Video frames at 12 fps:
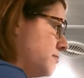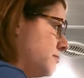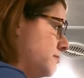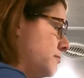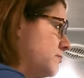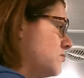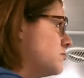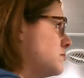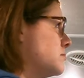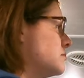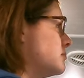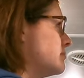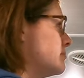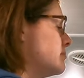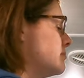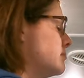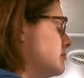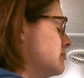is going to hold this
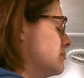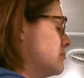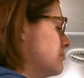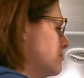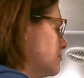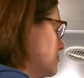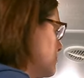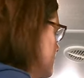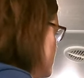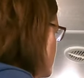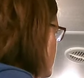up here for me.